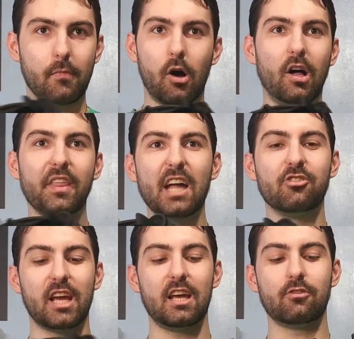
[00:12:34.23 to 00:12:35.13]
all that
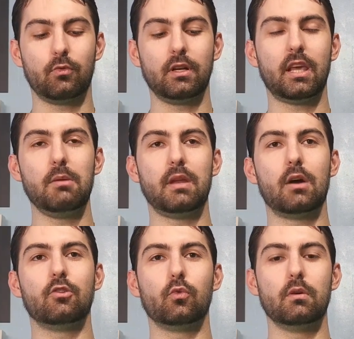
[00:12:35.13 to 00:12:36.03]
jazz when it came
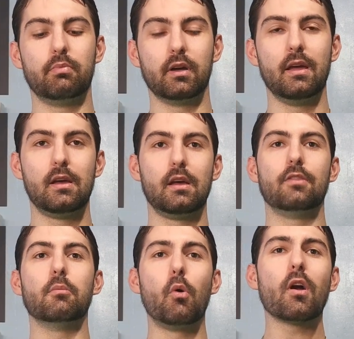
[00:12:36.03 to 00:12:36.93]
down to it. But
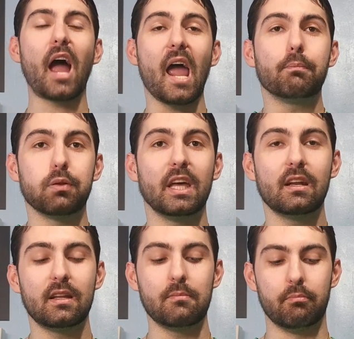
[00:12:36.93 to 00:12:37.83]
the more I played
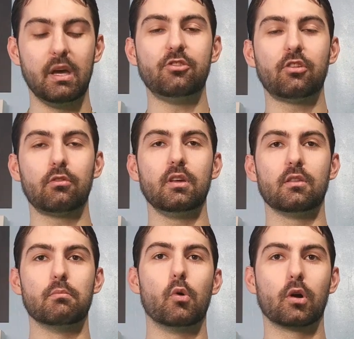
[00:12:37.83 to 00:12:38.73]
in it, basically
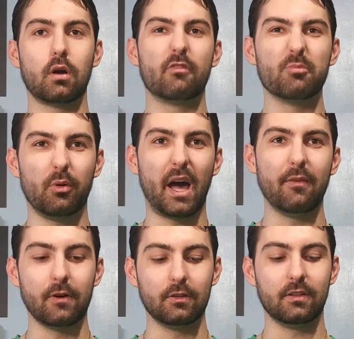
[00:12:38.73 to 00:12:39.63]
the more comfortable I
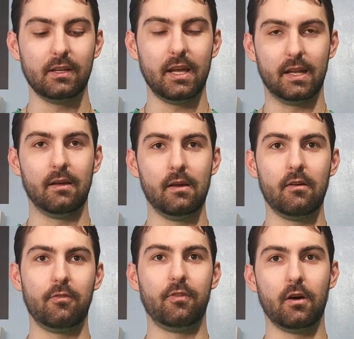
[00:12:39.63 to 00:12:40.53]
felt in it, and it
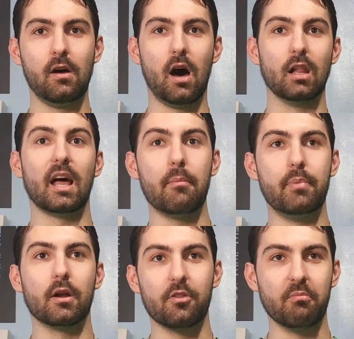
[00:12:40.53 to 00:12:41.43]
felt a lot
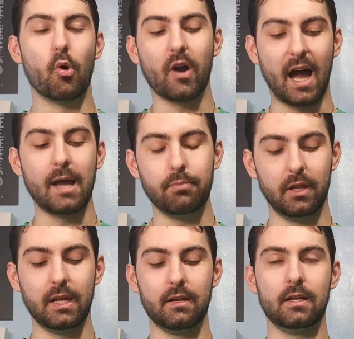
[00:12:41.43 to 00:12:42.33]
better the more I
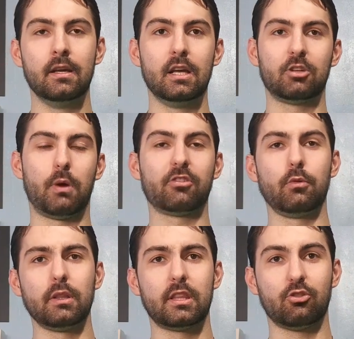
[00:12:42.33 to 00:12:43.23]
played in it. Especially
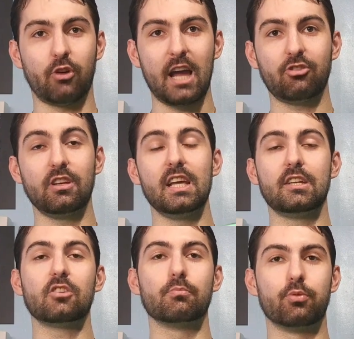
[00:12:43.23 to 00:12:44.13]
with the traction, it
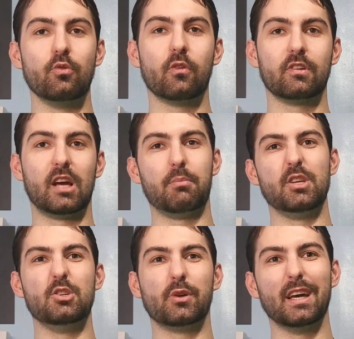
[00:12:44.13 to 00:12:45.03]
does improve over time, but
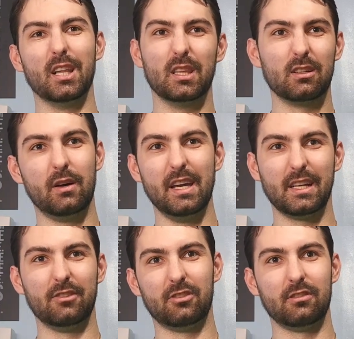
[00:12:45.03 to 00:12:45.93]
you do get a little
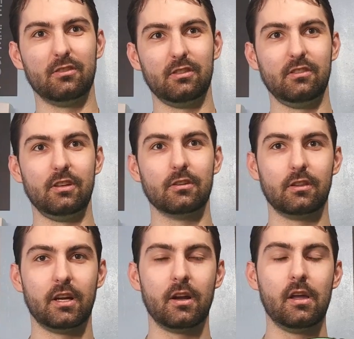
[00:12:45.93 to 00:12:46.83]
inconsistencies here or
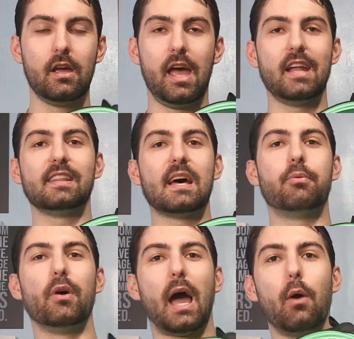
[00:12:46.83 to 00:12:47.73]
there. And at that
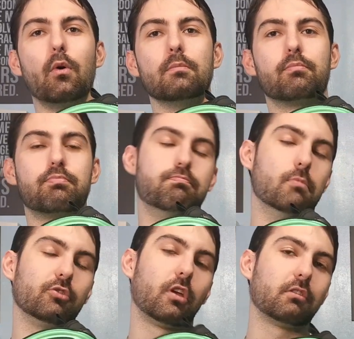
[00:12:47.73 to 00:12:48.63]
point, I would
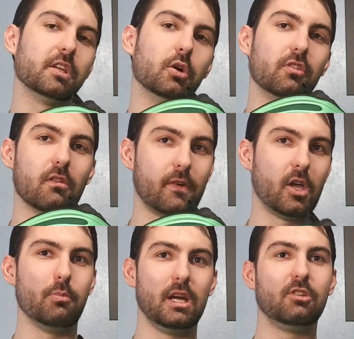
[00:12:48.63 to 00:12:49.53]
most likely go to the
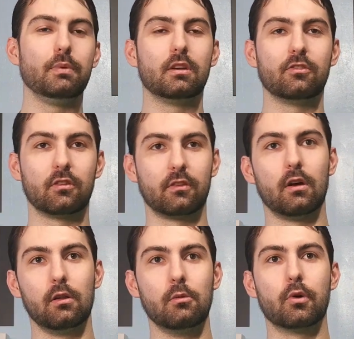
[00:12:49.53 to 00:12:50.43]
volume 8s because it was a
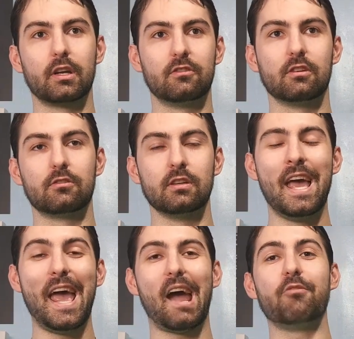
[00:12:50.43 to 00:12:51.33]
little more consistent
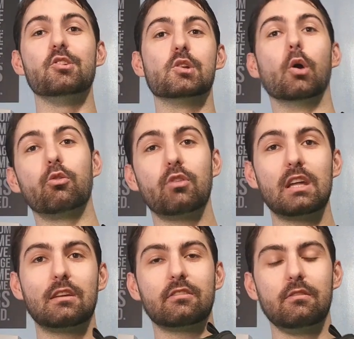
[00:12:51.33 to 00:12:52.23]
after you go through
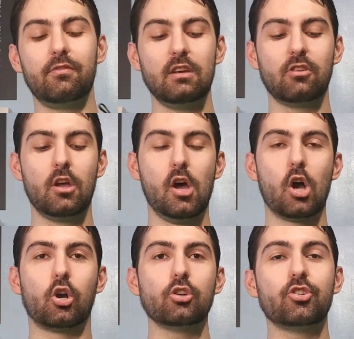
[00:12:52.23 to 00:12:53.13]
that dusting phase.
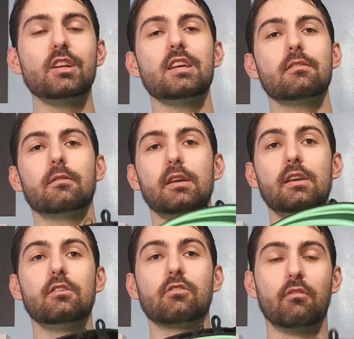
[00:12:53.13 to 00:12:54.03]
Cushioning
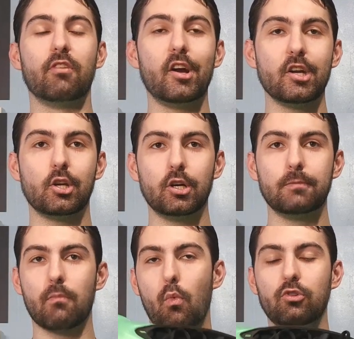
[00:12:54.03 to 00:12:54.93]
is very
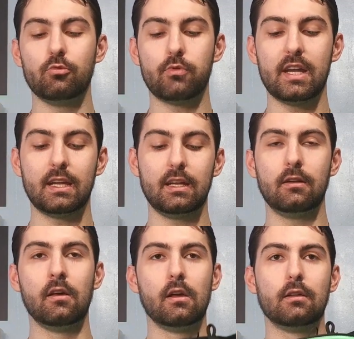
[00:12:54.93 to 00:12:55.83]
good once you break it
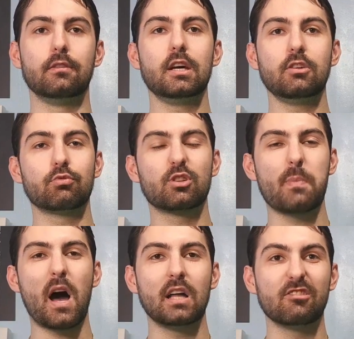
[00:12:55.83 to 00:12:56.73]
in. Nice
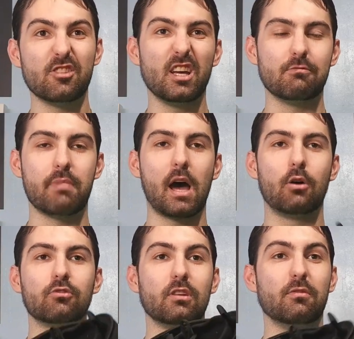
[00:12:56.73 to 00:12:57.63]
response, nice
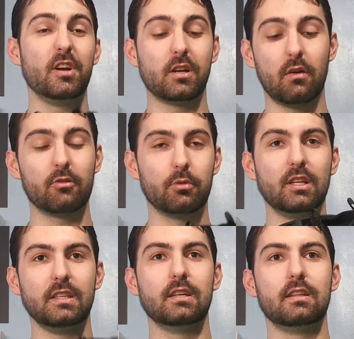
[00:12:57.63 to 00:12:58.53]
bounce, and very comfortable
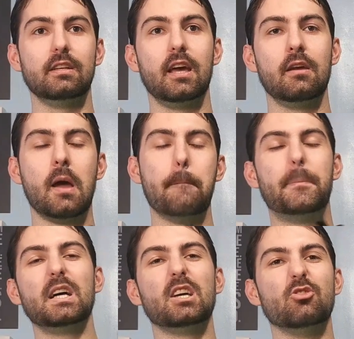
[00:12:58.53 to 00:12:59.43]
at the end of the day.
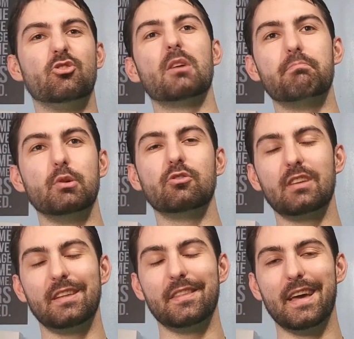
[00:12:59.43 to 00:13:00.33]
But Jet
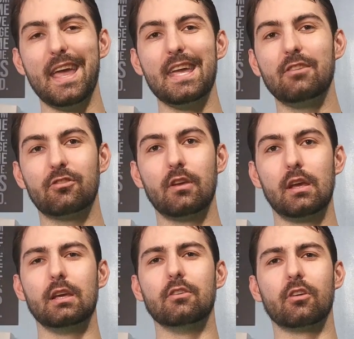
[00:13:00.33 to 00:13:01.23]
Boost in the 8s
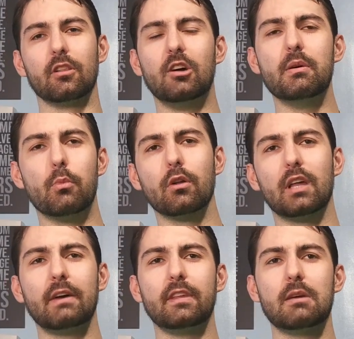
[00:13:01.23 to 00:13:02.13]
is a little bit more
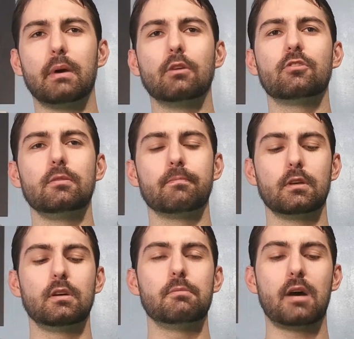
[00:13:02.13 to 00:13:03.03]
lively and bouncy,
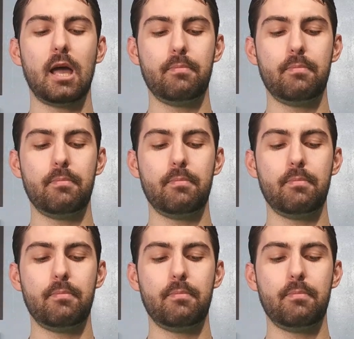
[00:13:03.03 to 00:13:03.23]
in my